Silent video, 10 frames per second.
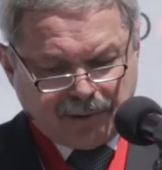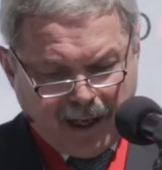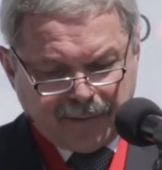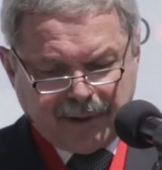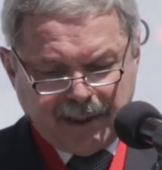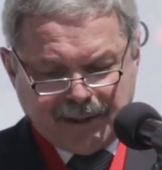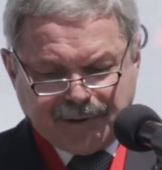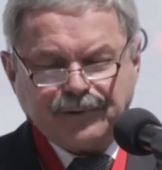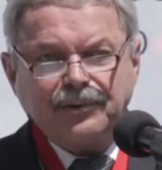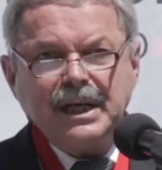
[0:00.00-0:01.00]
rather a
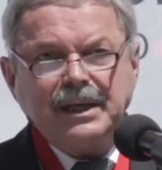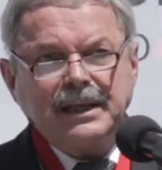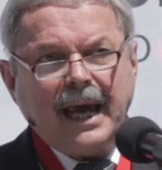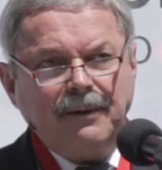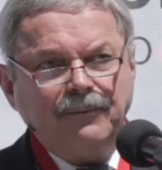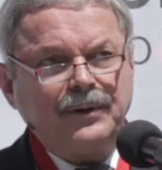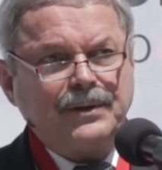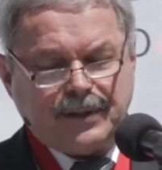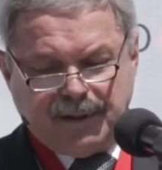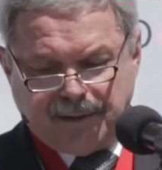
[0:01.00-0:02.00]
strict
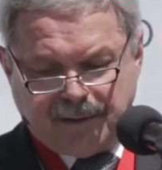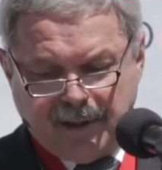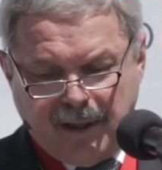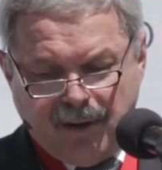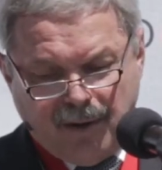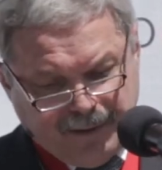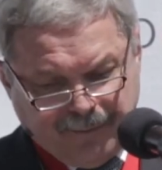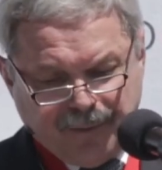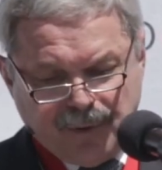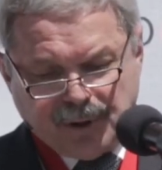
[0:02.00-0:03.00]
emphasis on the
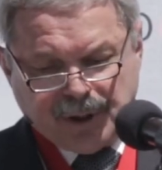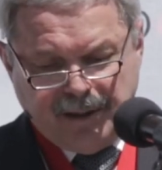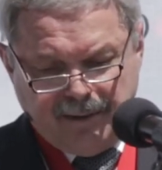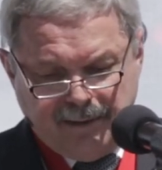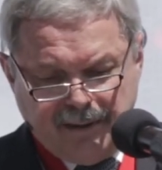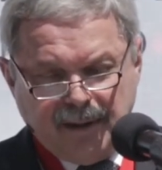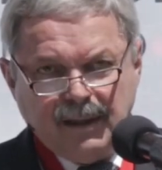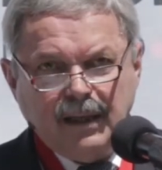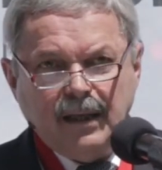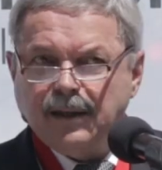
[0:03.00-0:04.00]
future,
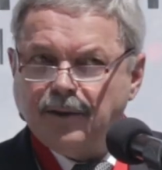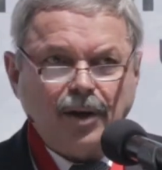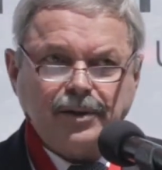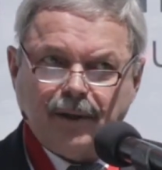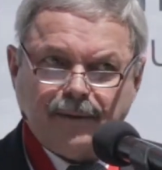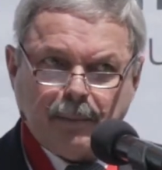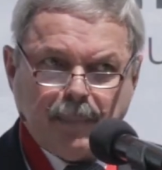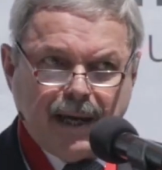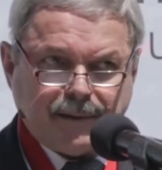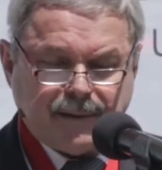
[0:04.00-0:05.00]
not on the
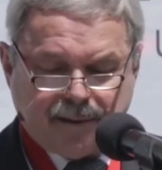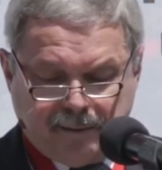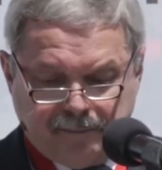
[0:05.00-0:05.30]
past.